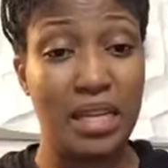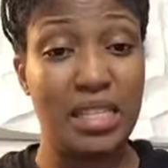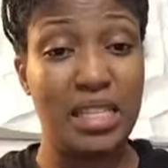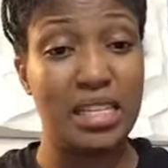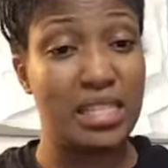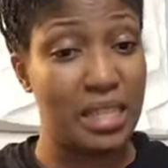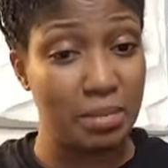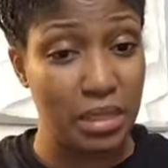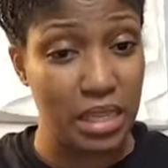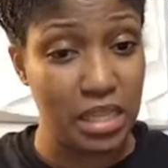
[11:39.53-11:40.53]
based
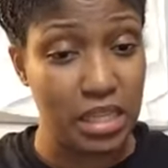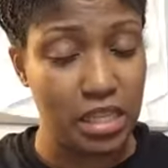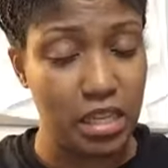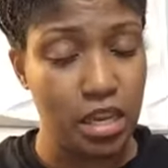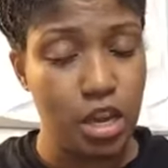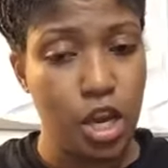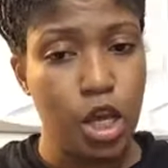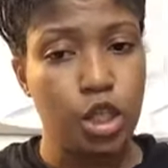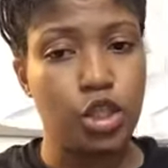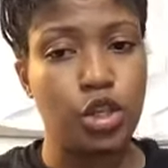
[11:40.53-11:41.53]
substance.
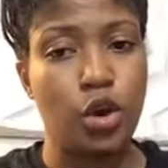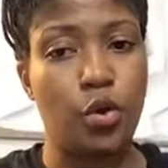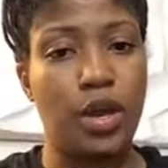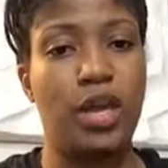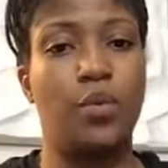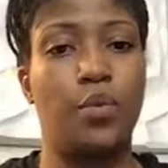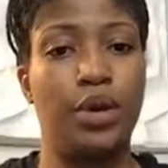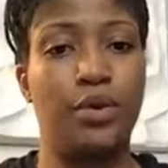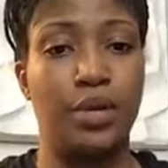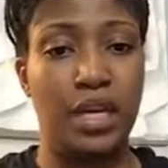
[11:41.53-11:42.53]
So it
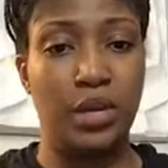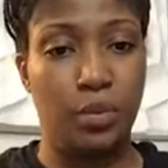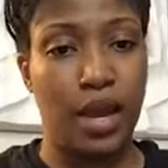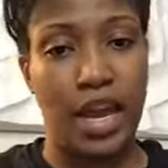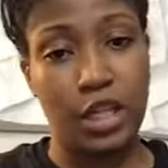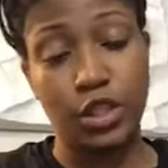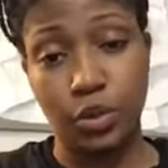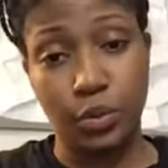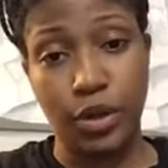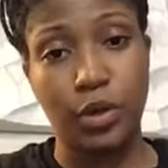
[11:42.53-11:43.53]
will eat away
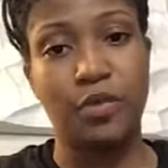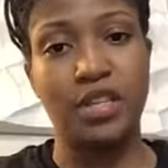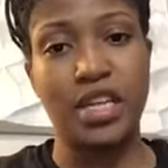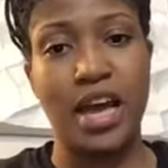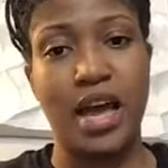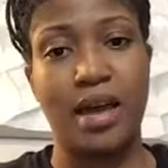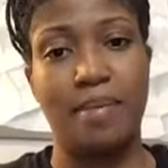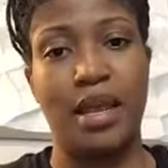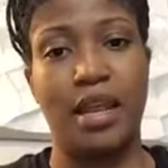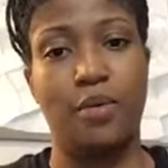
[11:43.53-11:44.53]
at your wood over
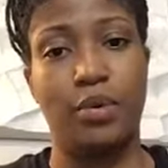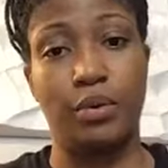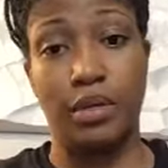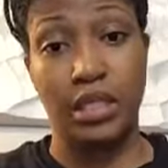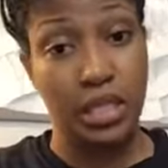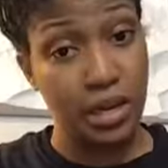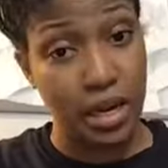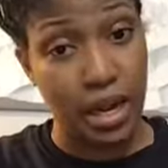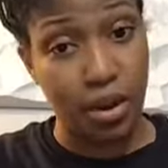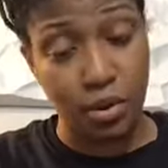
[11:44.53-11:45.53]
time, and it will
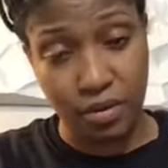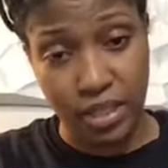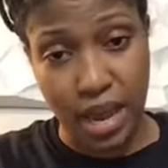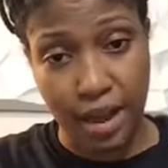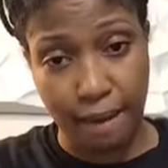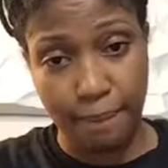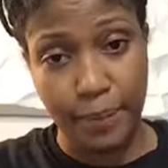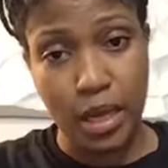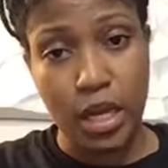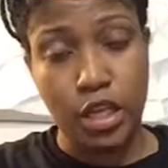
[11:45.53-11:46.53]
deteriorate over
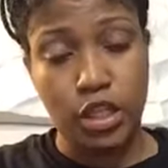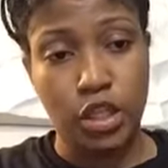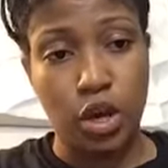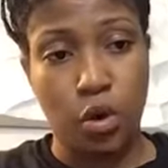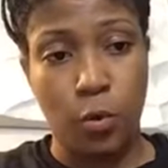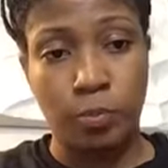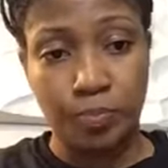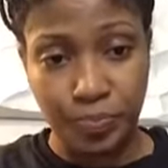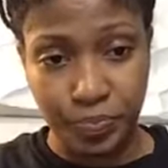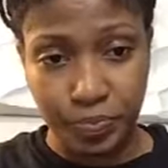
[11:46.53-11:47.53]
time. So